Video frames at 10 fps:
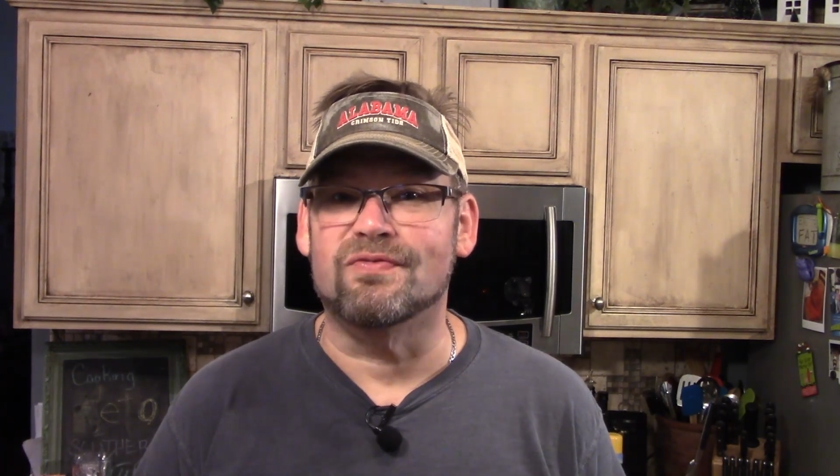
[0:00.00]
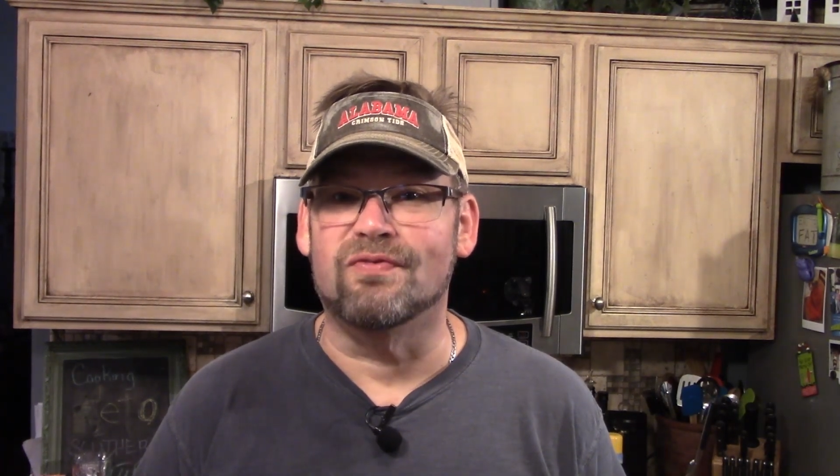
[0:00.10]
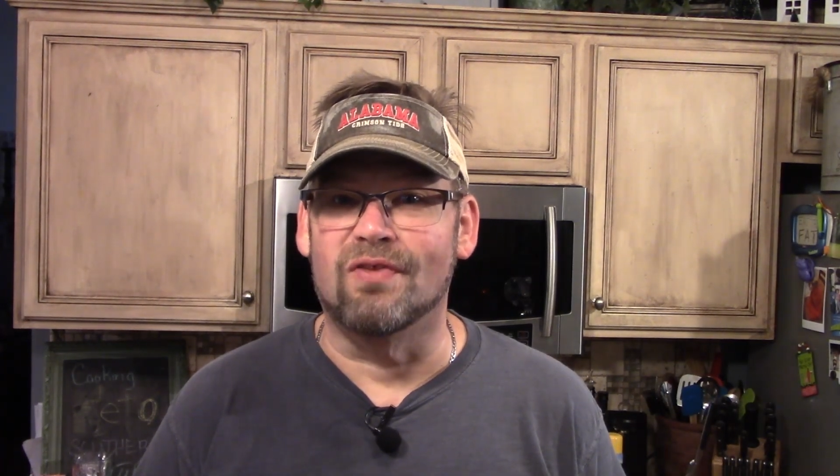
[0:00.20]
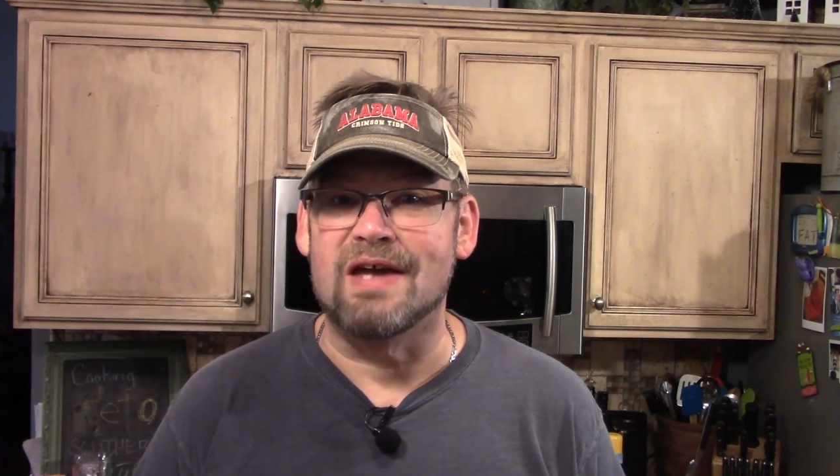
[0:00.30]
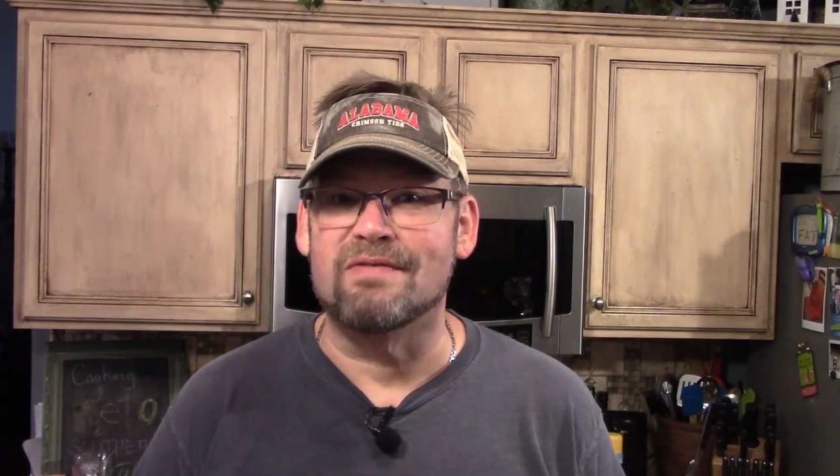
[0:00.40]

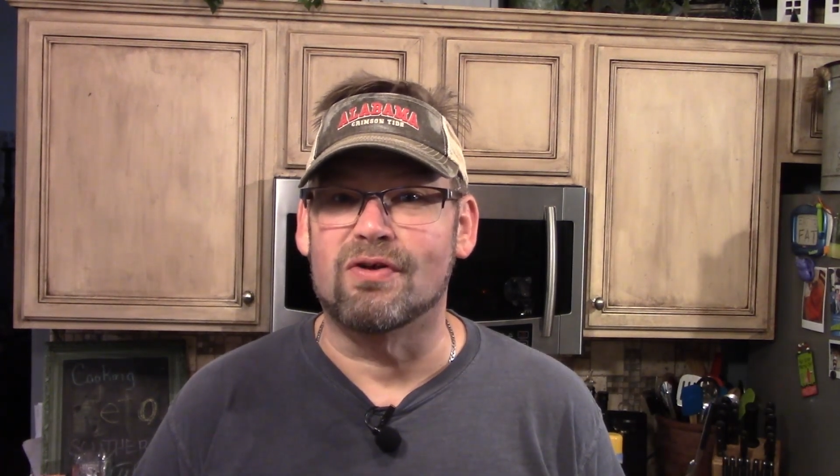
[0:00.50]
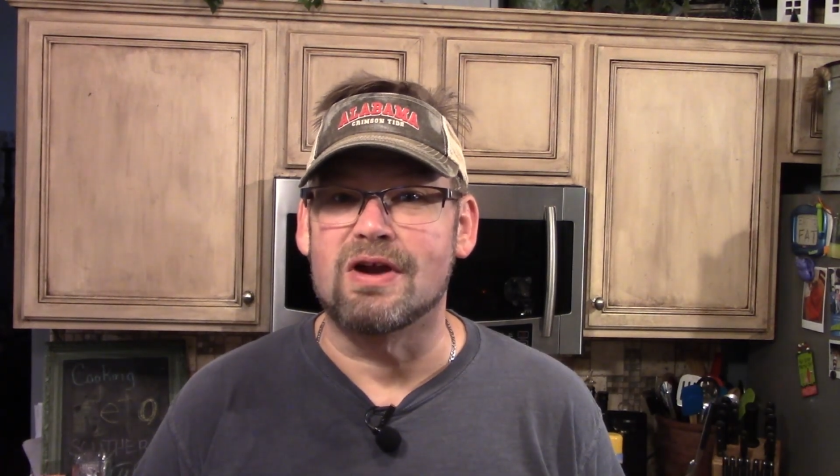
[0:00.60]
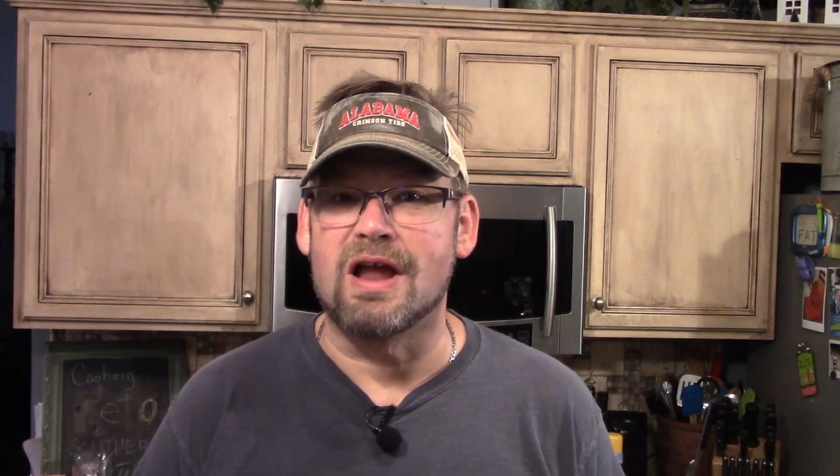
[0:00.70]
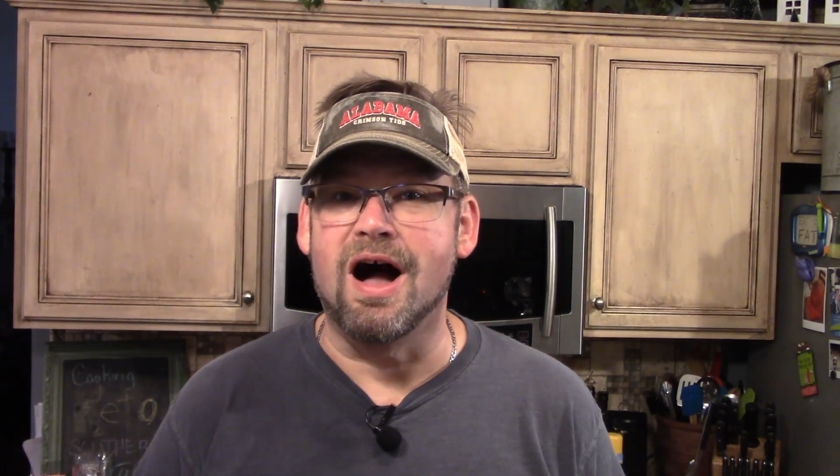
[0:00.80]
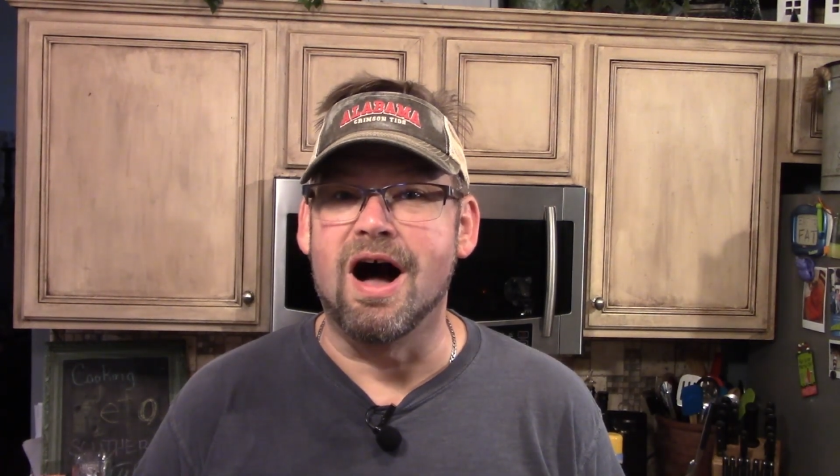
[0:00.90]

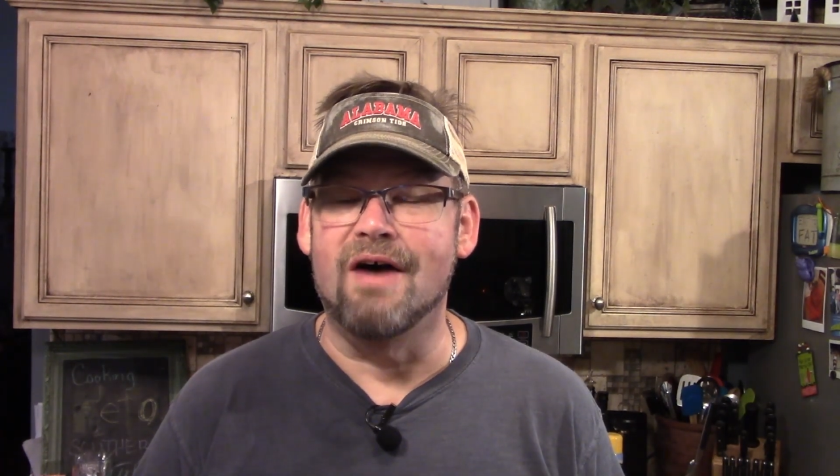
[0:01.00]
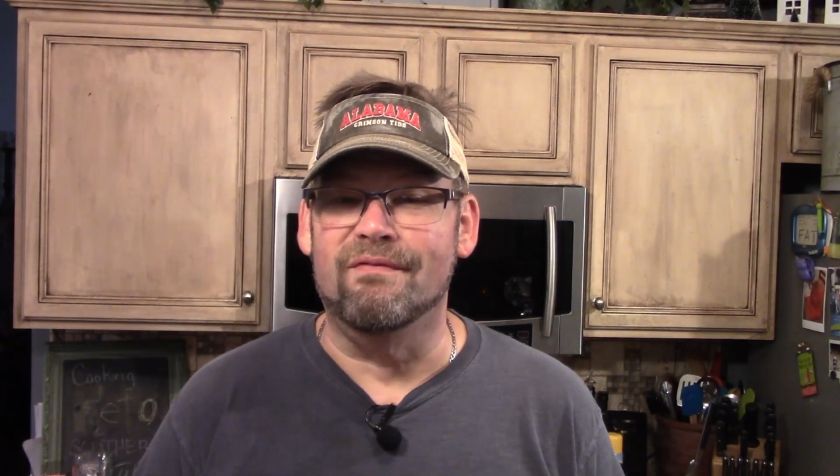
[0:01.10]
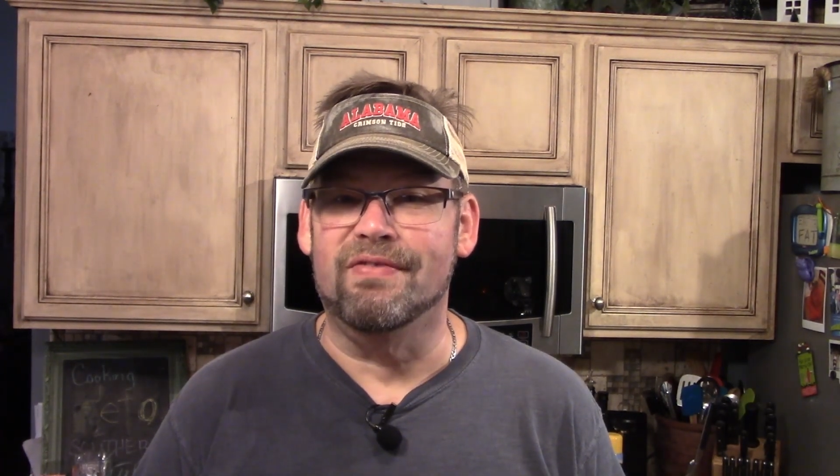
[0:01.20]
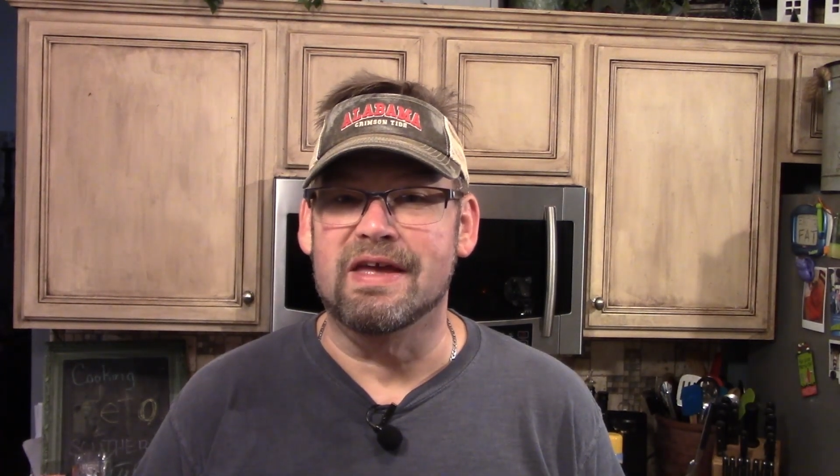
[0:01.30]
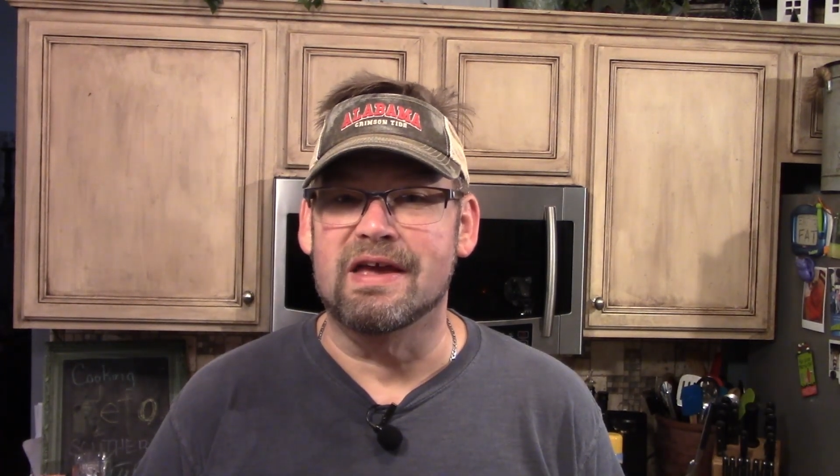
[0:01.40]
flavoring
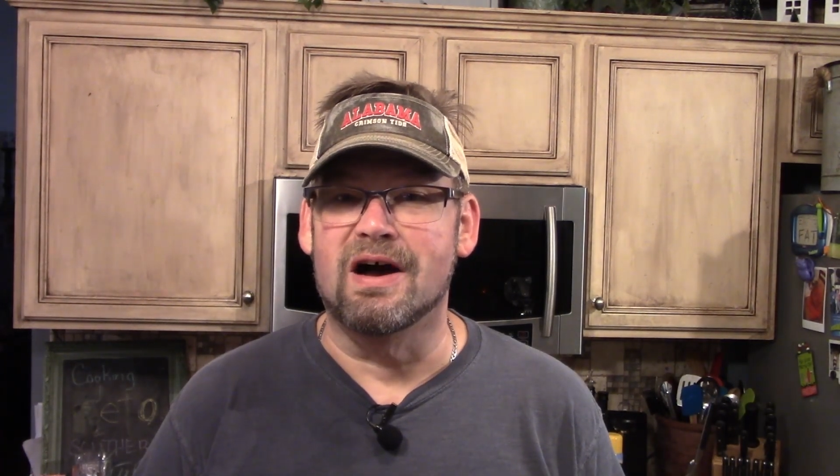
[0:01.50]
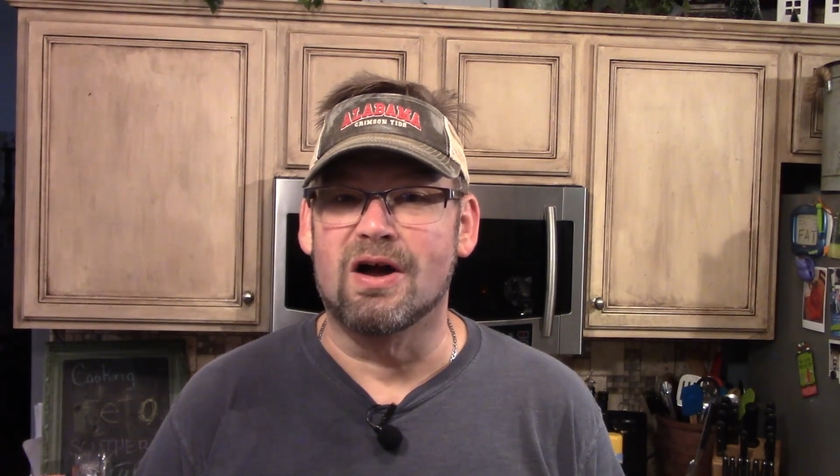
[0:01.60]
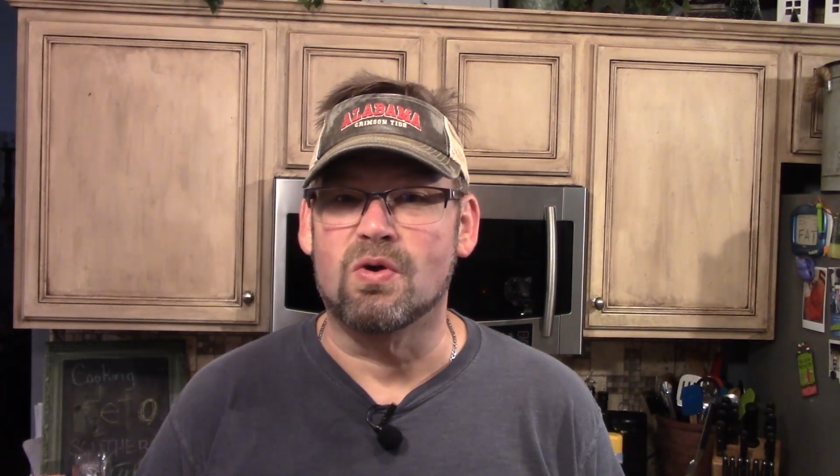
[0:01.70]
of the